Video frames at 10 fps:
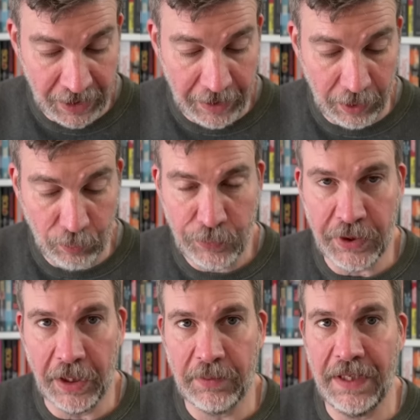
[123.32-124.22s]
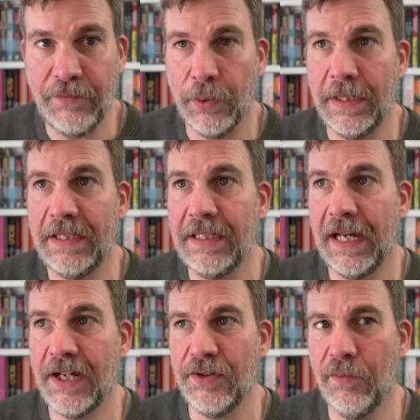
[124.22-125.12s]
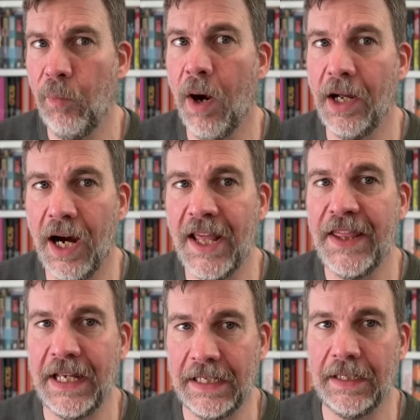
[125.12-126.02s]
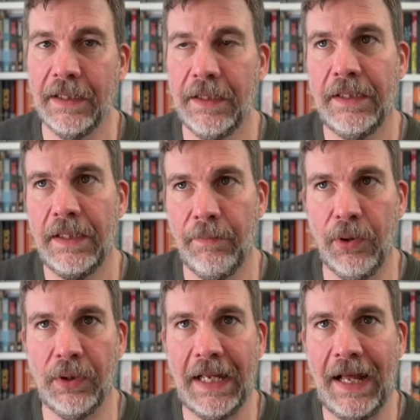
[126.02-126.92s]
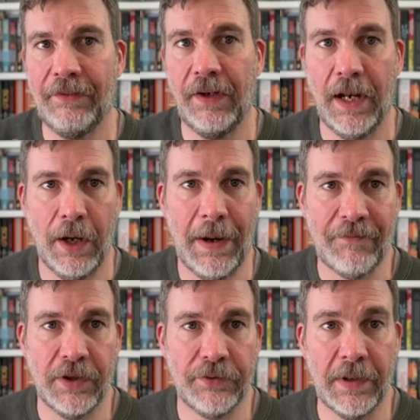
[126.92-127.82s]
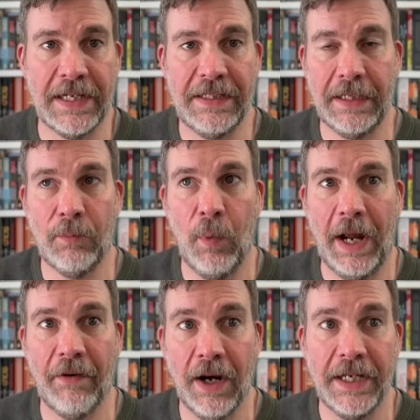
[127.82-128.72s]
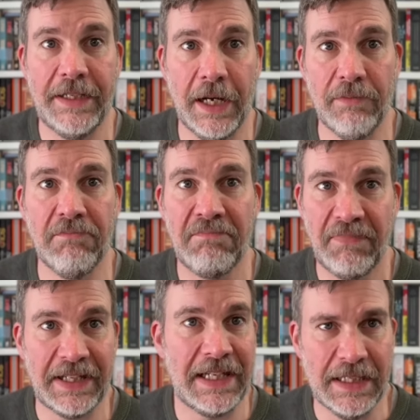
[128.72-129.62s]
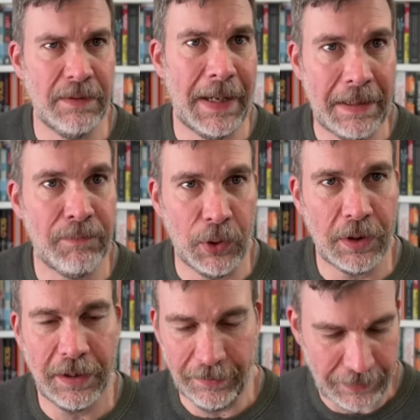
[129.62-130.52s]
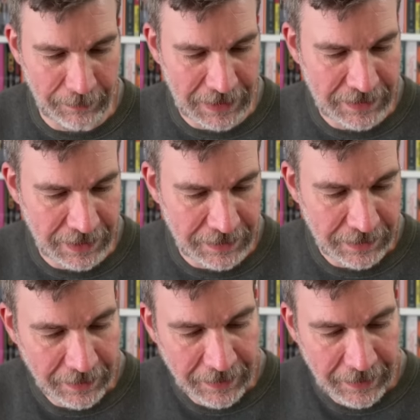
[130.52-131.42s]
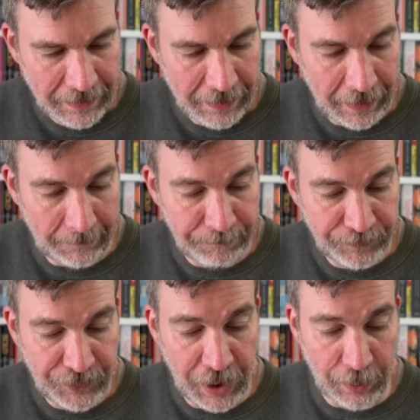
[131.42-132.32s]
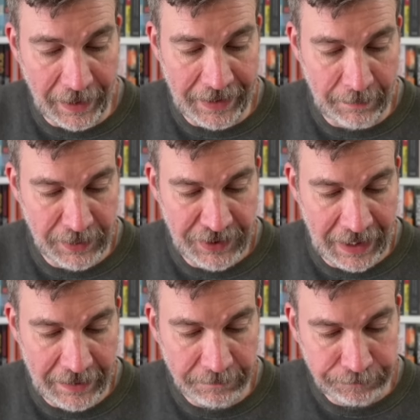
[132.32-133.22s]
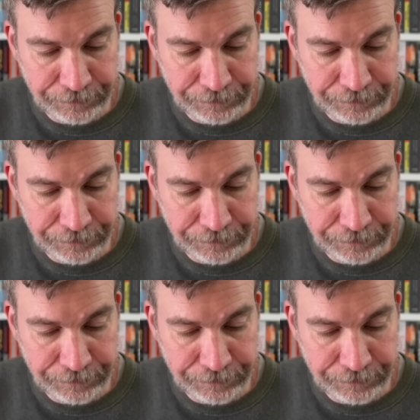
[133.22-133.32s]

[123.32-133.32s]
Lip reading: I'll also give you an indication of why I think the book has a low average rating, where I don't think it's a bad book, if that makes sense. So at number 10,